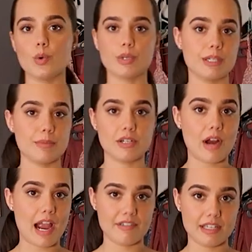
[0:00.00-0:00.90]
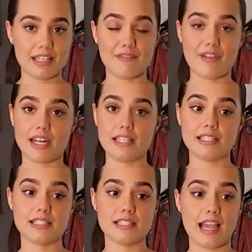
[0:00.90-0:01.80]
we're gonna be arriving in
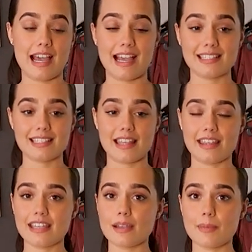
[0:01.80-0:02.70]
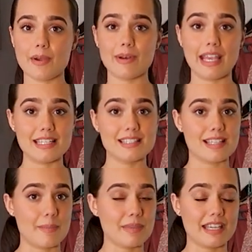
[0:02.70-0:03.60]
Venice at, I think about eight
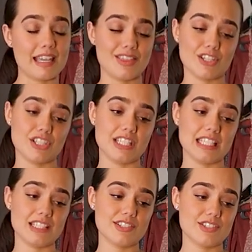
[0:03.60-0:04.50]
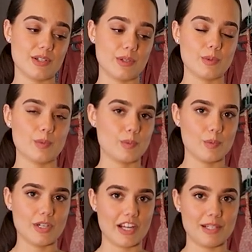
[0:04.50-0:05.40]
something, 8.30. So
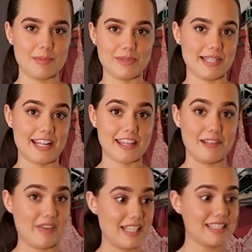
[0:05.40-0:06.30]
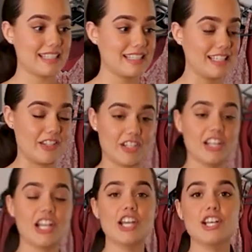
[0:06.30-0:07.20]
we're not gonna be doing anything in Venice that day
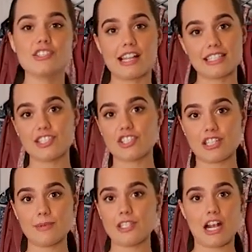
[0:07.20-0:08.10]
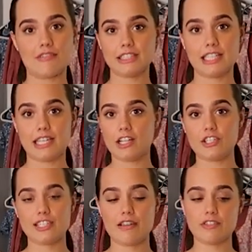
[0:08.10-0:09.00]
either. So that day is just gonna be a travel day. I'll
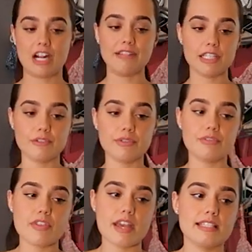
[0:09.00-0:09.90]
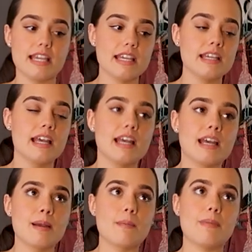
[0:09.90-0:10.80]
just have a travel outfit for that day.
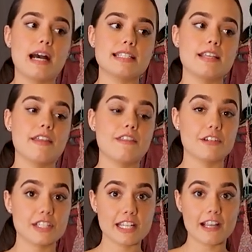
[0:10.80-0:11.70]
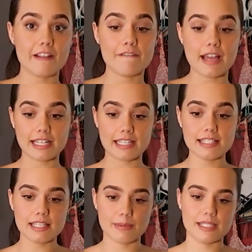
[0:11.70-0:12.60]
But the first day of
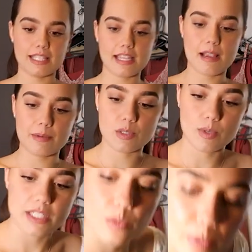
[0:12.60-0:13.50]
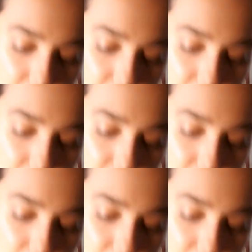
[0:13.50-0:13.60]
Venice, I was thinking I was going to